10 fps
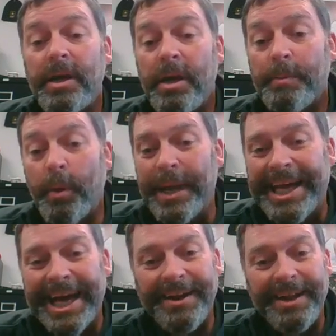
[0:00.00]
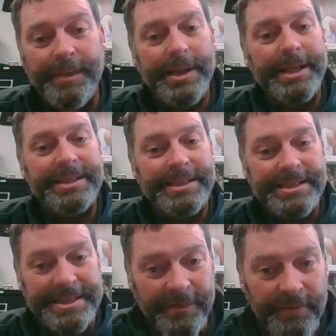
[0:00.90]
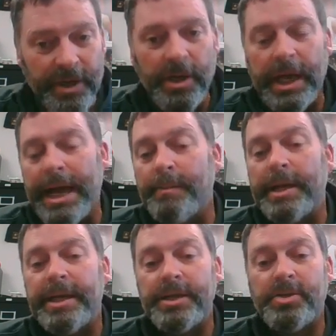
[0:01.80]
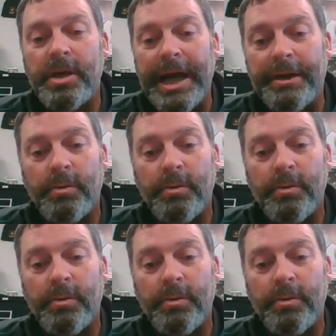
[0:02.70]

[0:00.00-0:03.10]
But we got to limit severely how many kids are allowed,